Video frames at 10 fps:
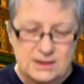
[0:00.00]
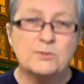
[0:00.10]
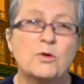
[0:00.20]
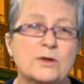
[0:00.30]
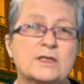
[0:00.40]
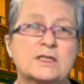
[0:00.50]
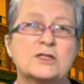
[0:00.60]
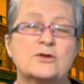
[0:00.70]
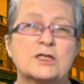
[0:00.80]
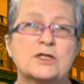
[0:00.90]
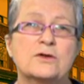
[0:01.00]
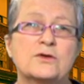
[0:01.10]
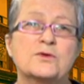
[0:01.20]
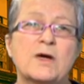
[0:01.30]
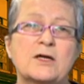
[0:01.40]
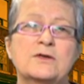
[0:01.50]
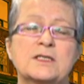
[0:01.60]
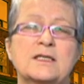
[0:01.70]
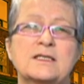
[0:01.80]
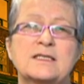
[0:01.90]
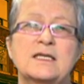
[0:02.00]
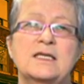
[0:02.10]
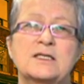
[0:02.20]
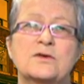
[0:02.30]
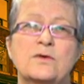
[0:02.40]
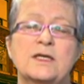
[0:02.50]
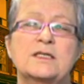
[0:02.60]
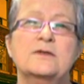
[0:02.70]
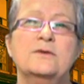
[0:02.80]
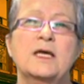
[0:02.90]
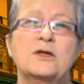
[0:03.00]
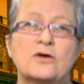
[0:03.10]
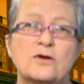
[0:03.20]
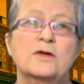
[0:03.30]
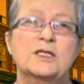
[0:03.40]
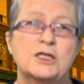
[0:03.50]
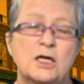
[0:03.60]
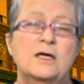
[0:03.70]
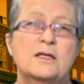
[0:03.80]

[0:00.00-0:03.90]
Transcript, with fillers: support the destruction of those records and the city is going to encourage